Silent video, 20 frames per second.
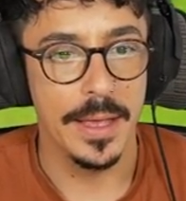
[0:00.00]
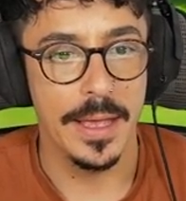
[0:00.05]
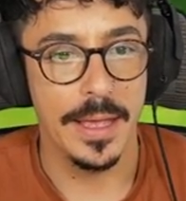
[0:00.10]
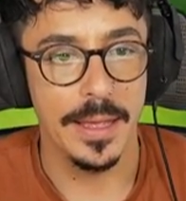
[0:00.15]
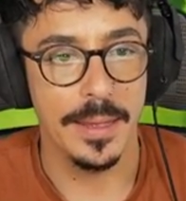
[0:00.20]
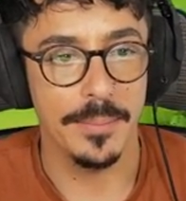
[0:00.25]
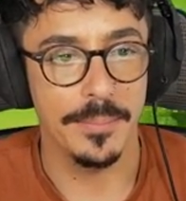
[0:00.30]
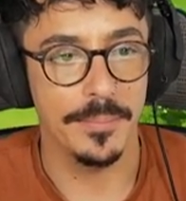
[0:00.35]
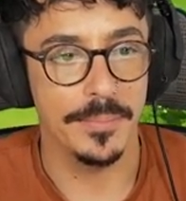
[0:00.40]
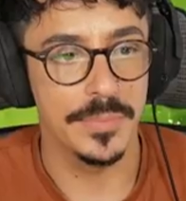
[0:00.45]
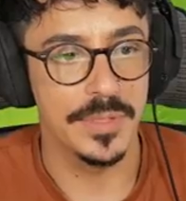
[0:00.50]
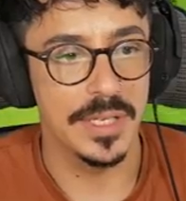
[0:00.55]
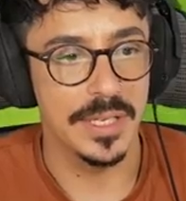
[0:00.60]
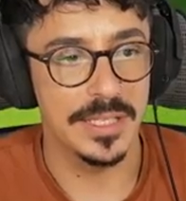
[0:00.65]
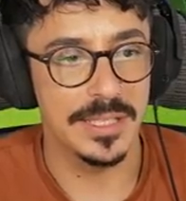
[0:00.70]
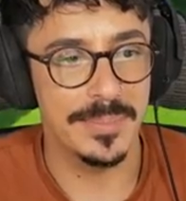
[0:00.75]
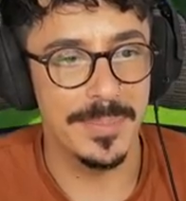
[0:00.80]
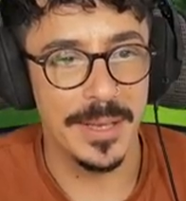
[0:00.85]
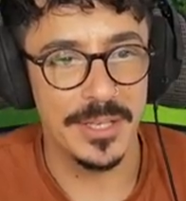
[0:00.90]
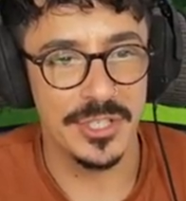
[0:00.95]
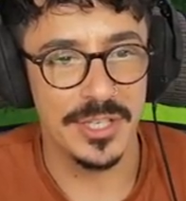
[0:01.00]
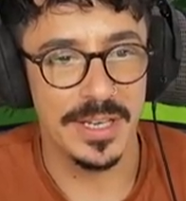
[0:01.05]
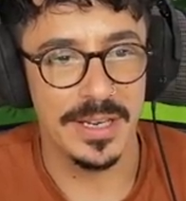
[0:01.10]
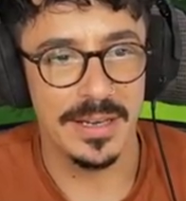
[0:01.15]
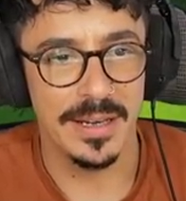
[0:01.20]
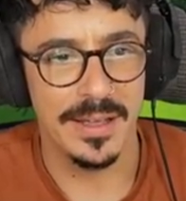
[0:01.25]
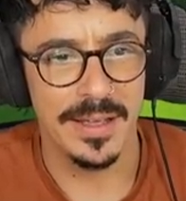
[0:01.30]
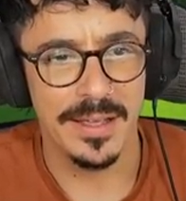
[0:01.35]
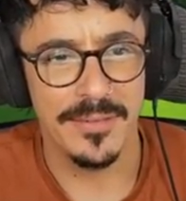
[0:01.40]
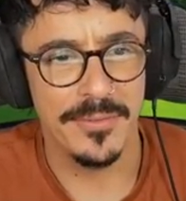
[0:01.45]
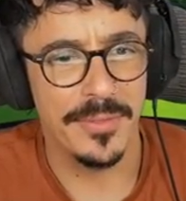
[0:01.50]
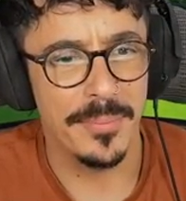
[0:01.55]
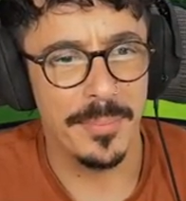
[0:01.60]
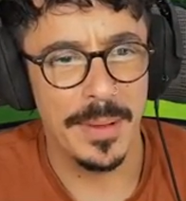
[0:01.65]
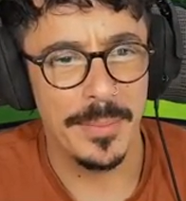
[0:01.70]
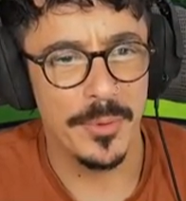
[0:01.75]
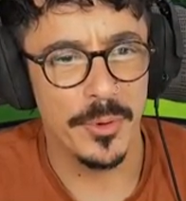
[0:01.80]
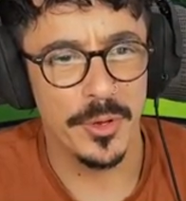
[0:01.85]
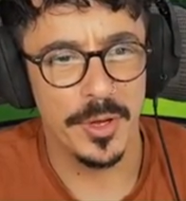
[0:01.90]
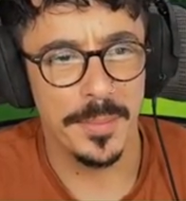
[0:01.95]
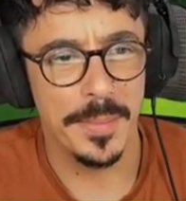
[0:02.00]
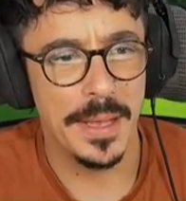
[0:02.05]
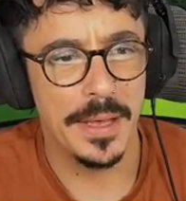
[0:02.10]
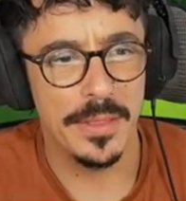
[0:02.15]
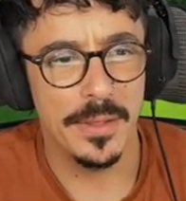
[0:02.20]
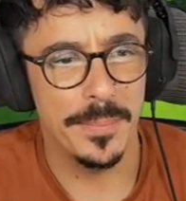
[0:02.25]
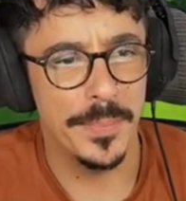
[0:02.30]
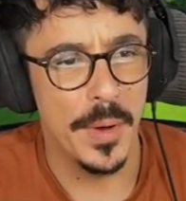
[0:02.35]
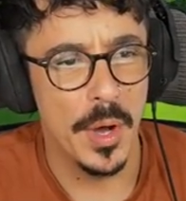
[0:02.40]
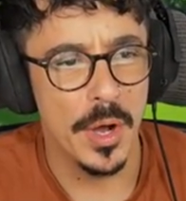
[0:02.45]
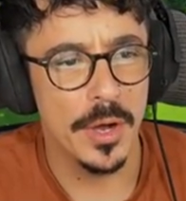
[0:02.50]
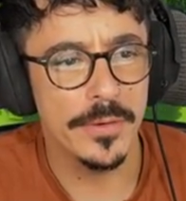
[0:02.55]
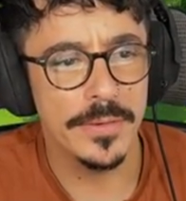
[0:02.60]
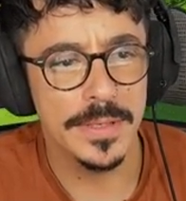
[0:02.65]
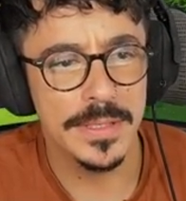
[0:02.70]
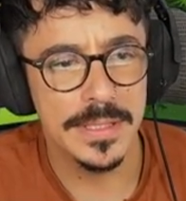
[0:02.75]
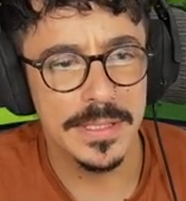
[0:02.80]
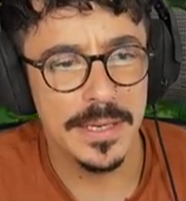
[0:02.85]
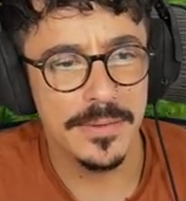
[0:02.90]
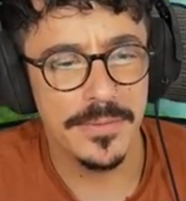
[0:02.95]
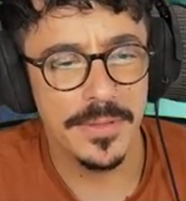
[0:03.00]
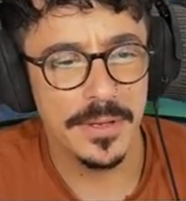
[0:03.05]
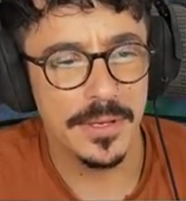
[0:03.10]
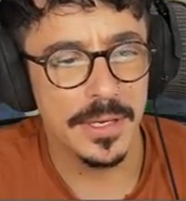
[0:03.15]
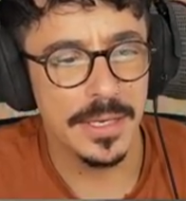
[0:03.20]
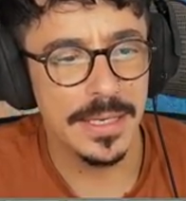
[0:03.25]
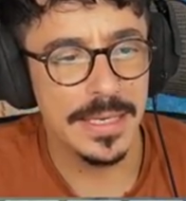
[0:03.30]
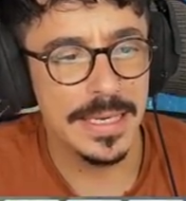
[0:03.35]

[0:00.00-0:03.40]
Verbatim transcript: Um, especially like if people are going to be at the bar and stuff, they're going to